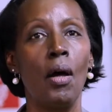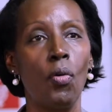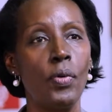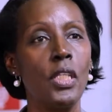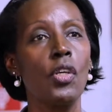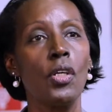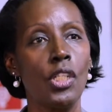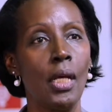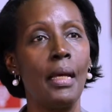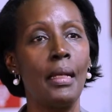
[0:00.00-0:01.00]
our
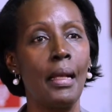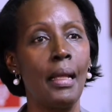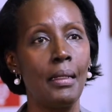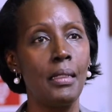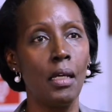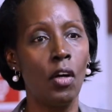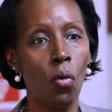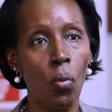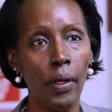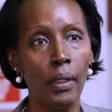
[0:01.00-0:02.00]
research and
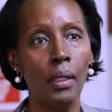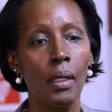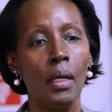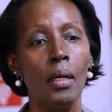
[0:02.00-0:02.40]
analytical work,